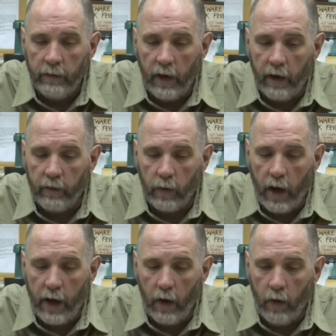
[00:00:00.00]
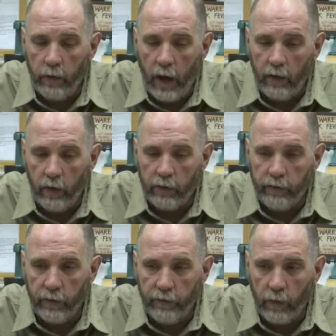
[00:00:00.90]
That other one I owned, I looked
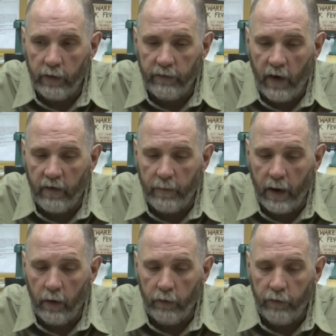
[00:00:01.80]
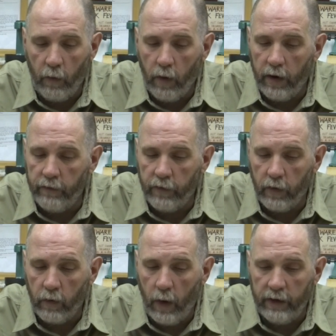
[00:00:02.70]
for 45 barrel for it
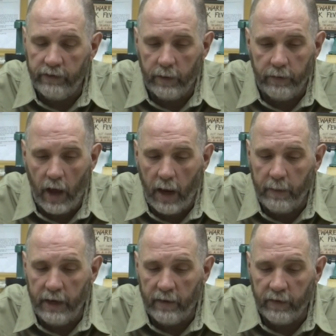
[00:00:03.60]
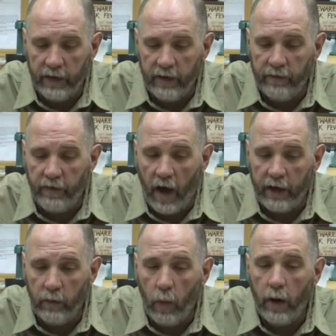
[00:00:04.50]
for quite some time and never did
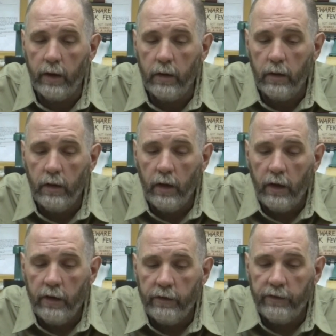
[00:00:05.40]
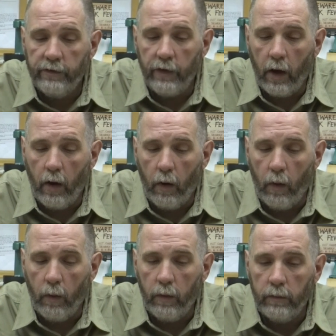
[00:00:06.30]
find one.
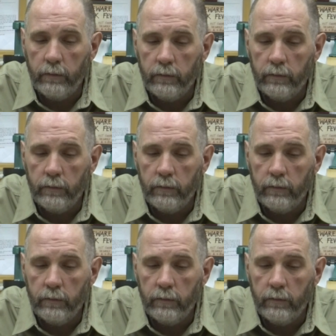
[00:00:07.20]
So,